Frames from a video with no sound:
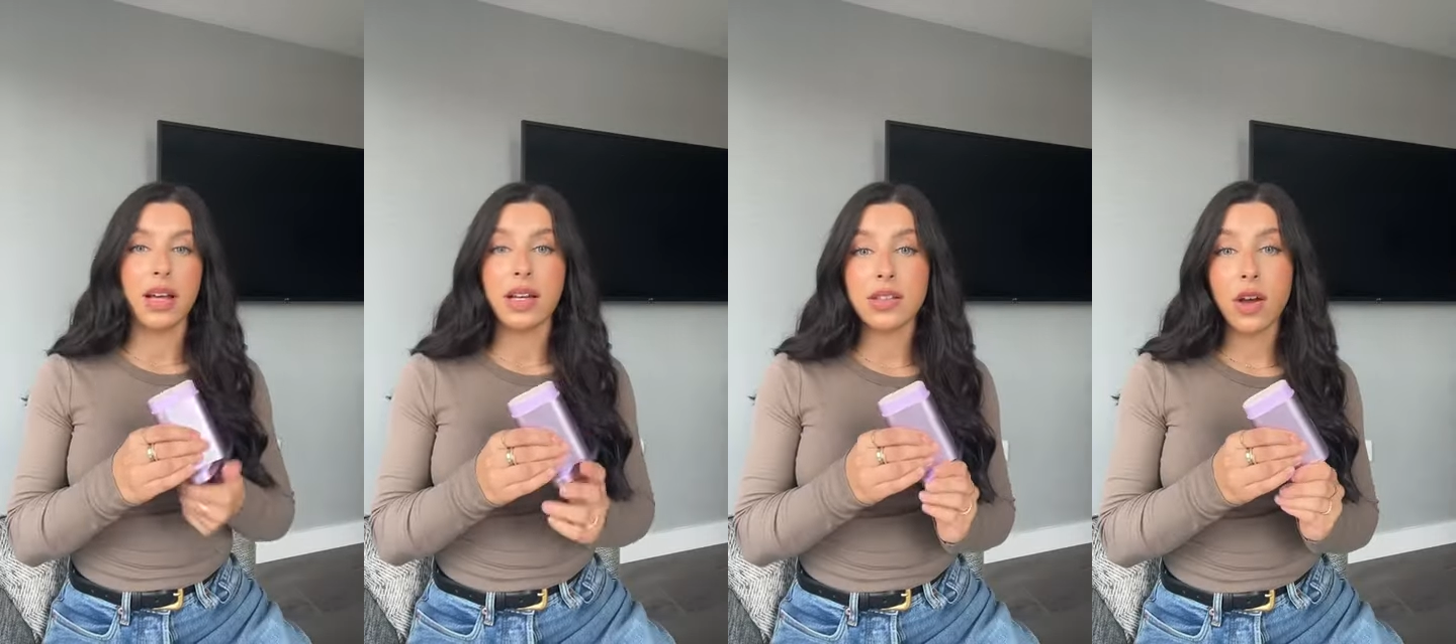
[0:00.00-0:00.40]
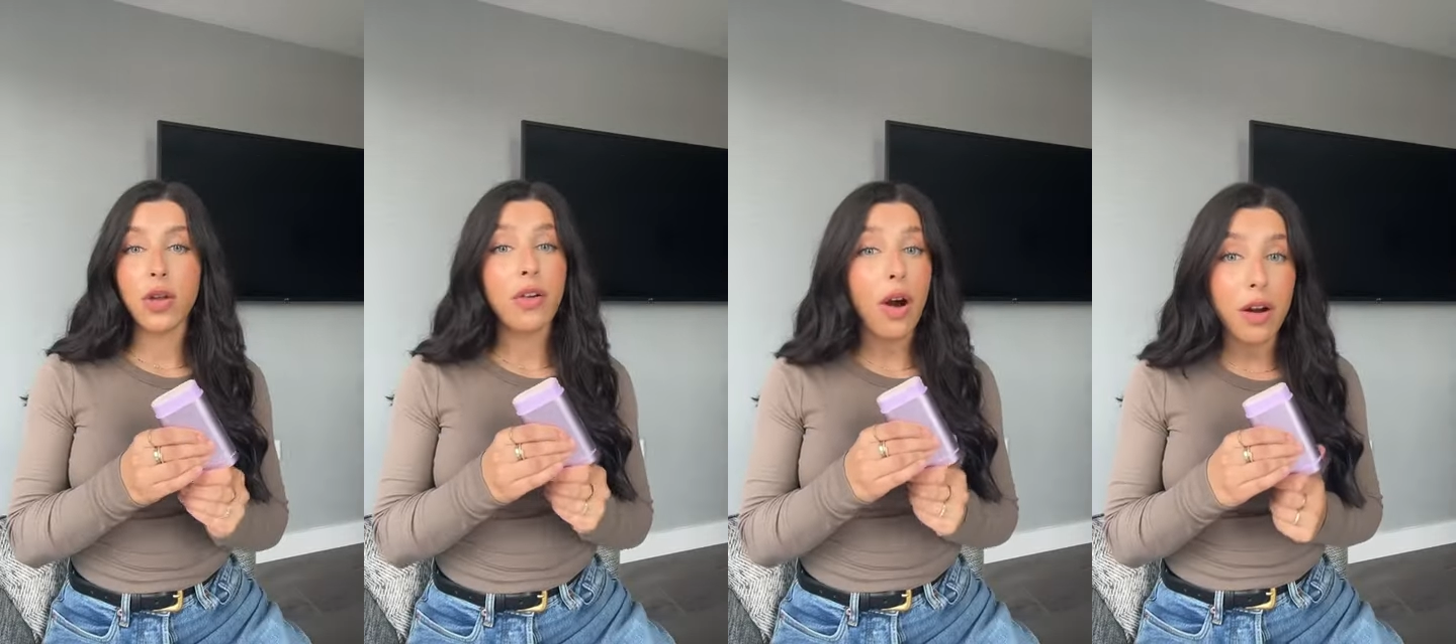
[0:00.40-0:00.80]
So
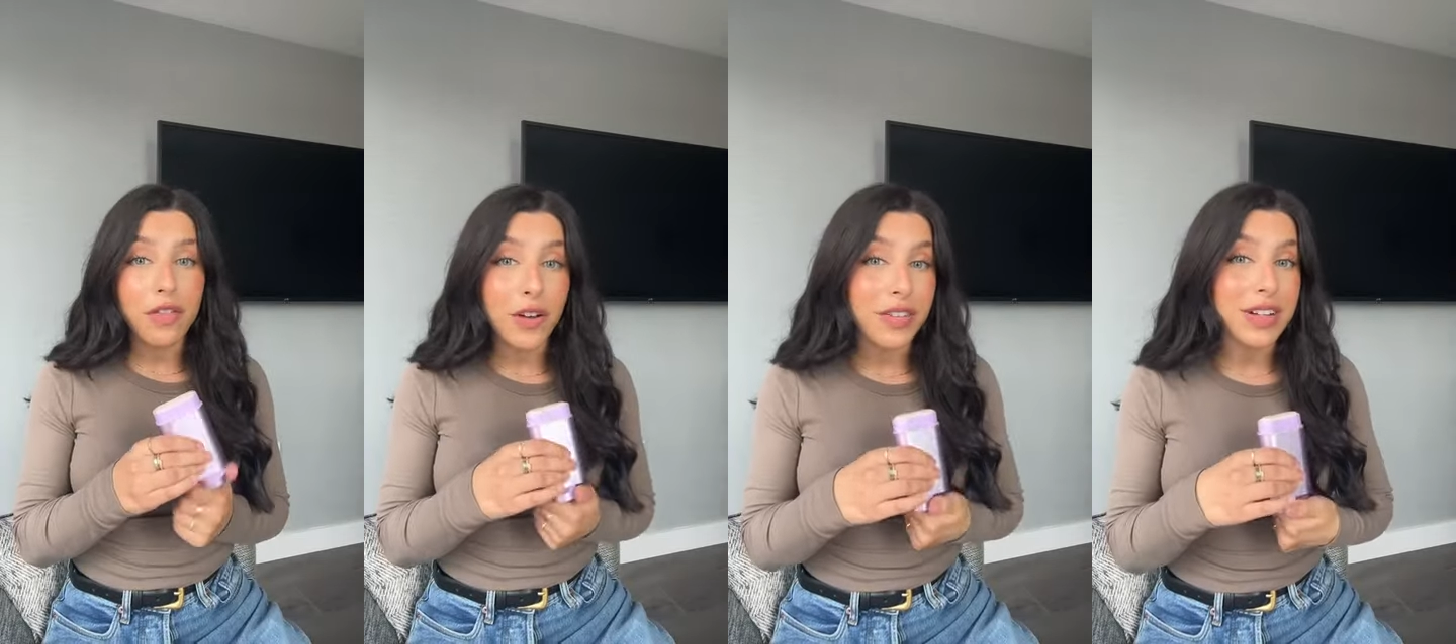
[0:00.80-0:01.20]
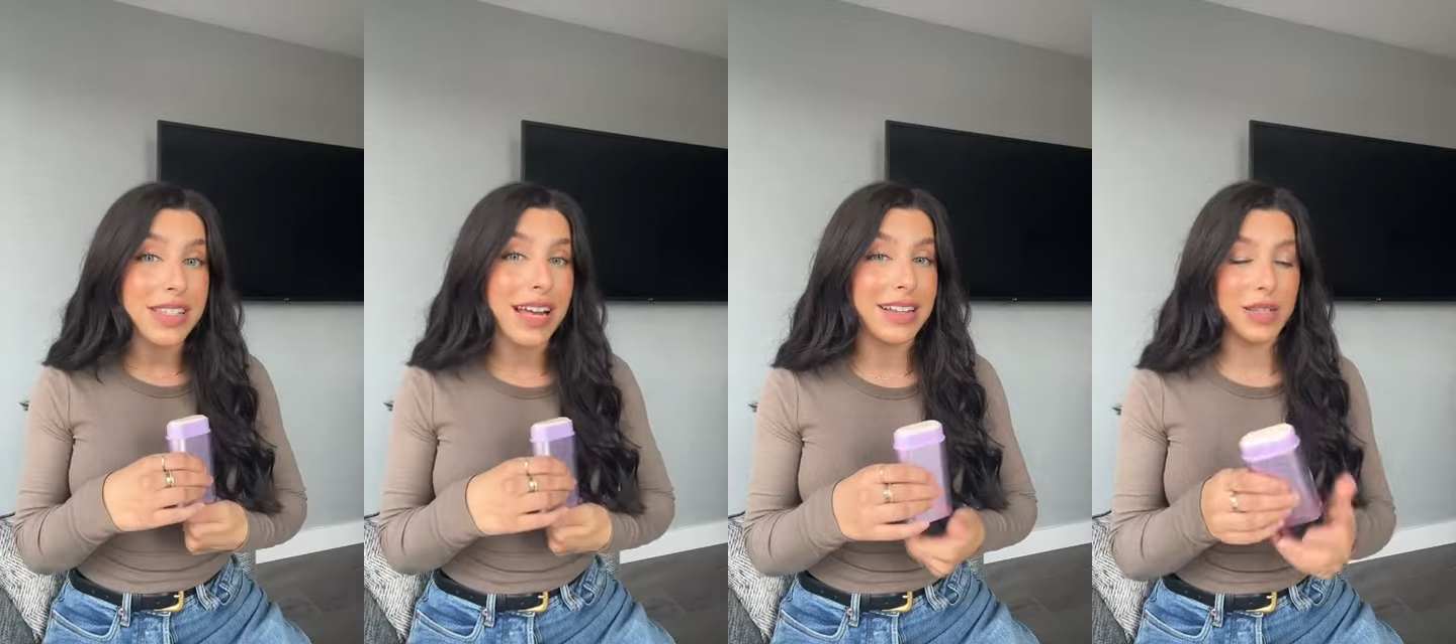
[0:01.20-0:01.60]
there are a few different
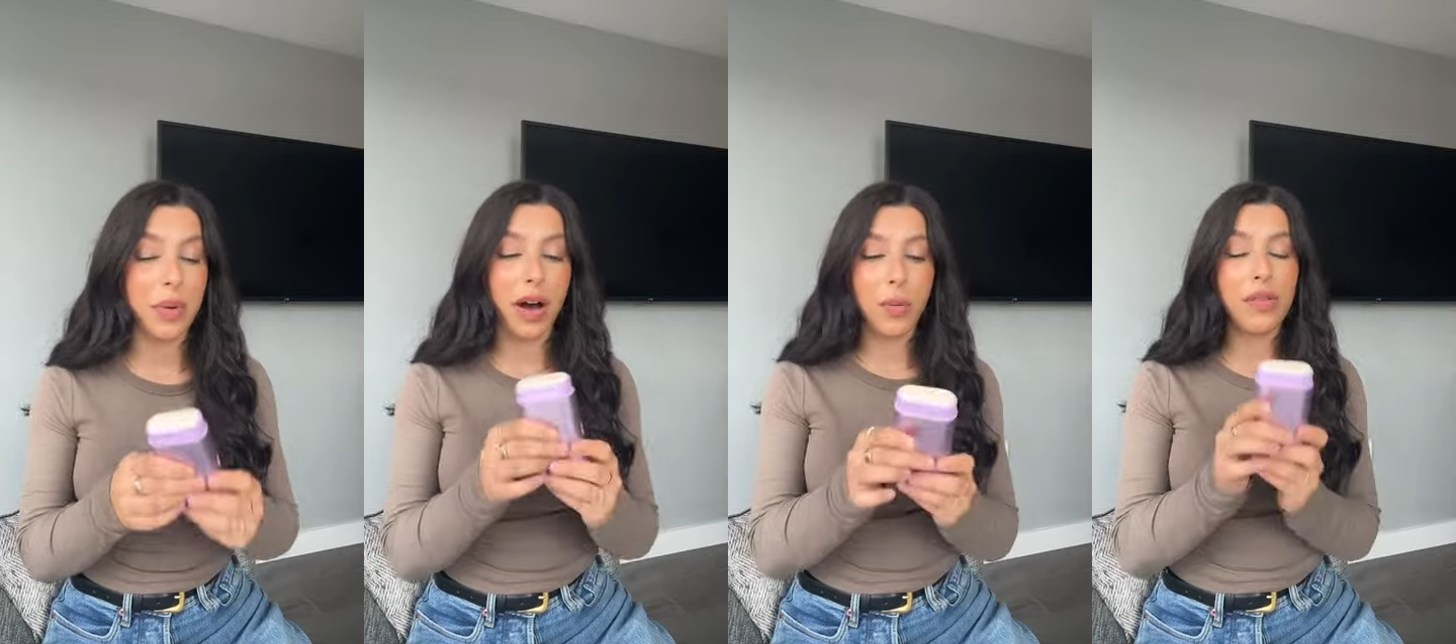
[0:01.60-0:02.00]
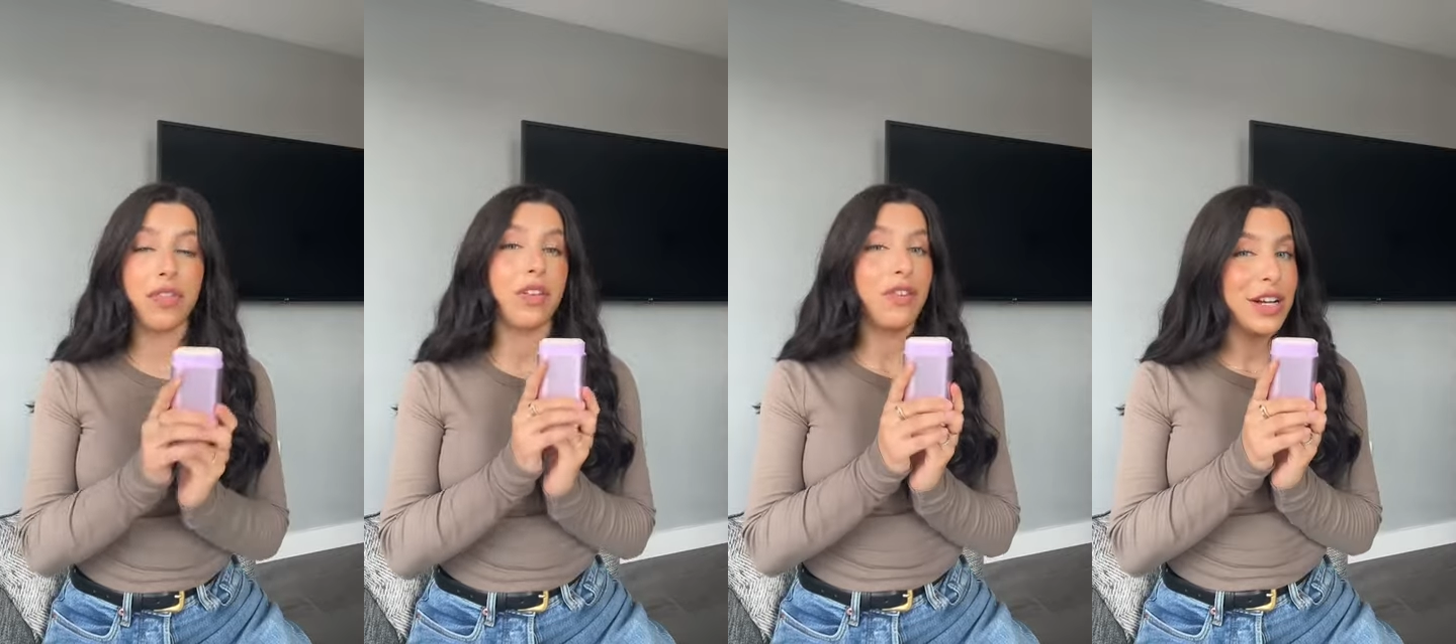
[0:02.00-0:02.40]
scents, but I went
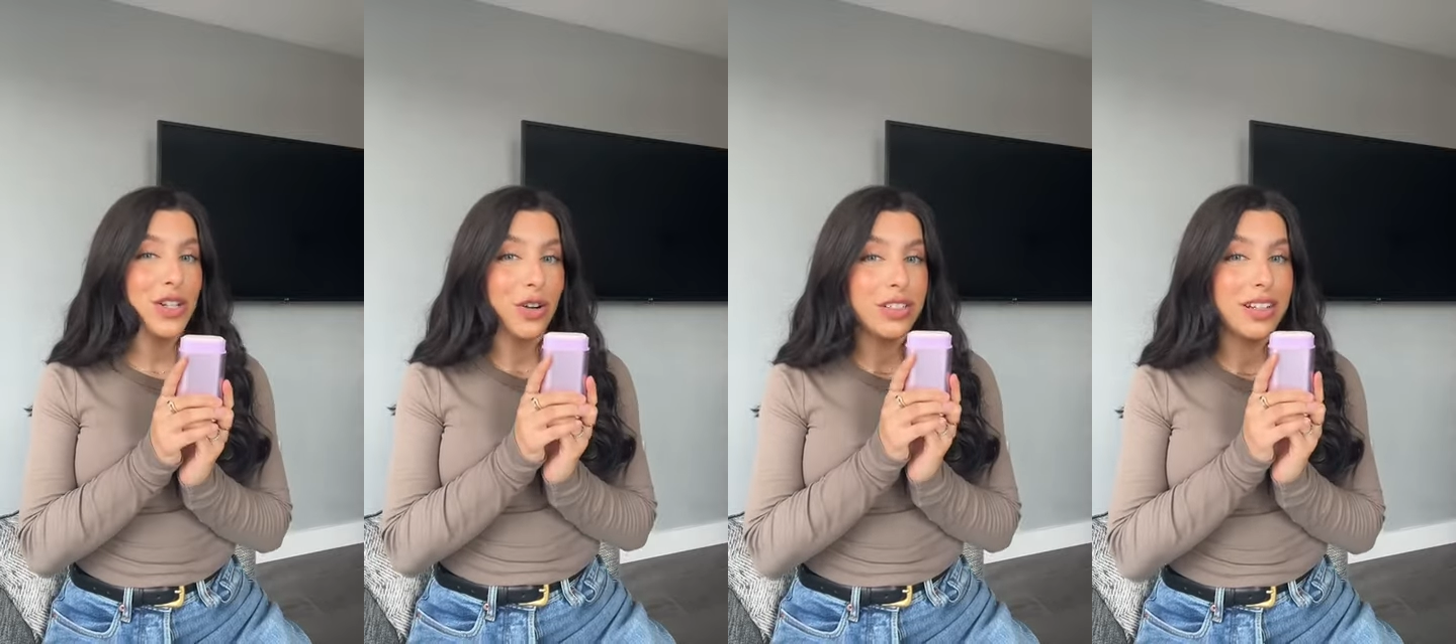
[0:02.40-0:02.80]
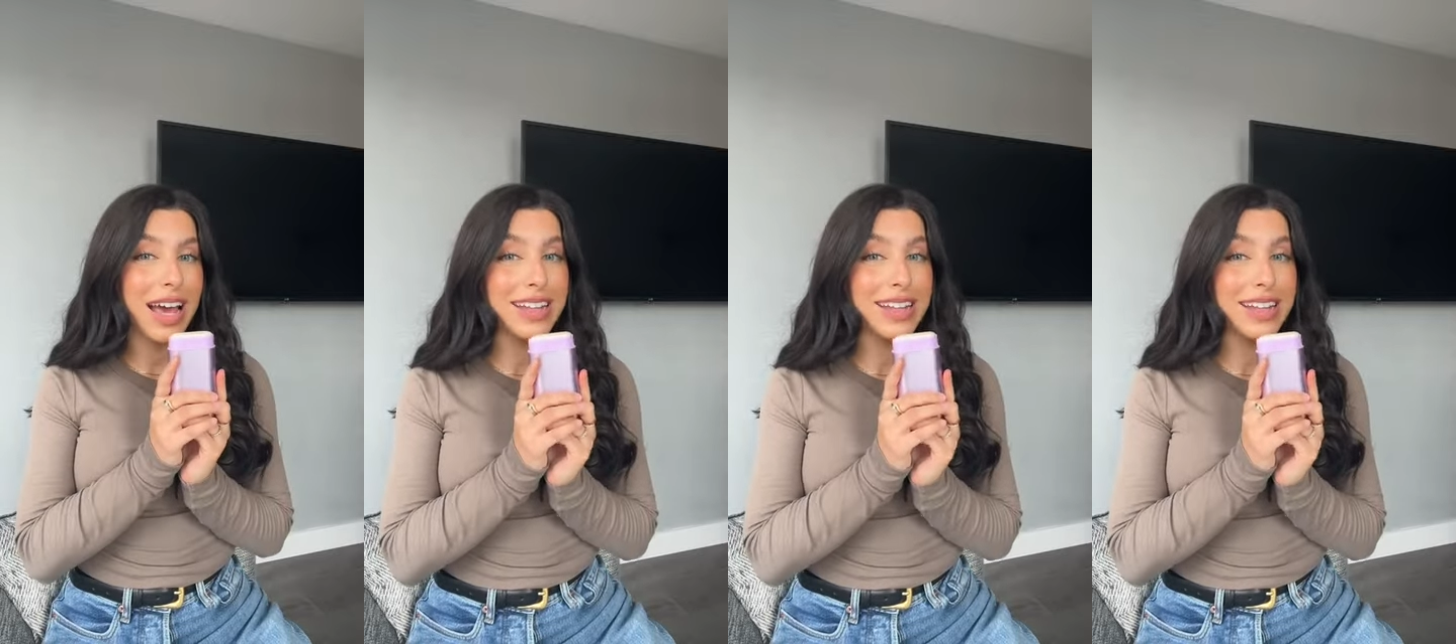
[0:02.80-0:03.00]
for the fresh cotton